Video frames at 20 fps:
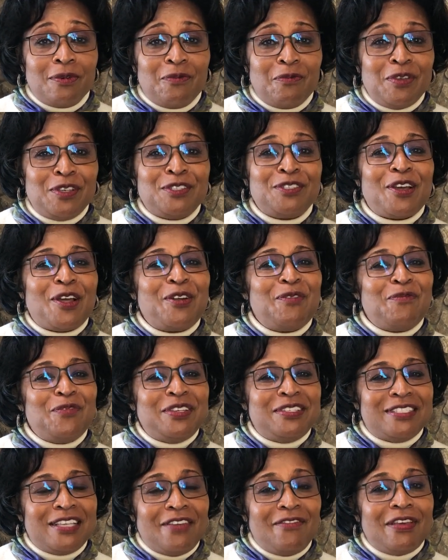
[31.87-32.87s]
We started
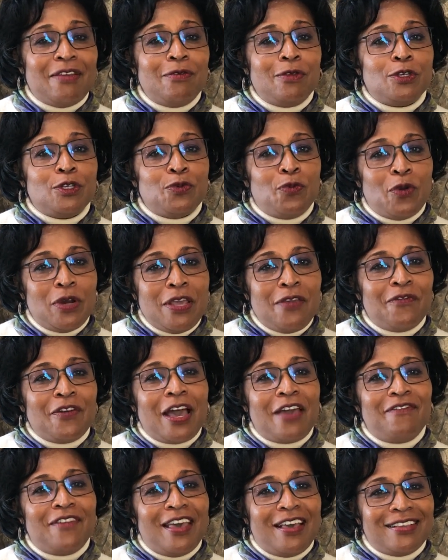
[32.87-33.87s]
receiving
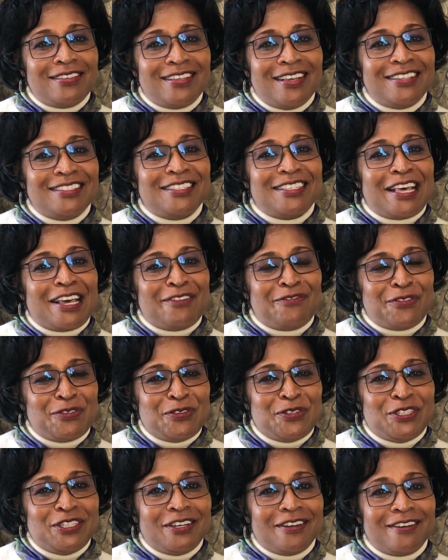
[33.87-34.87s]
25 essays in that
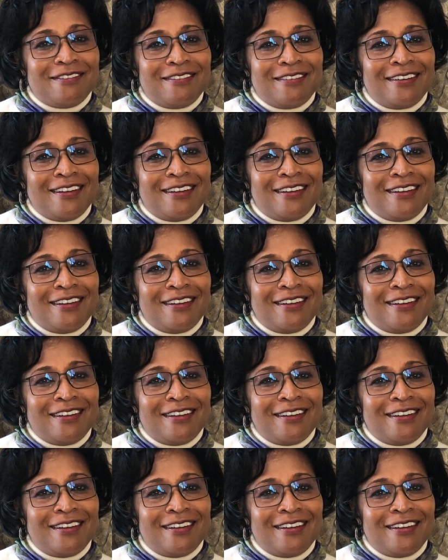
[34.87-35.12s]
first year.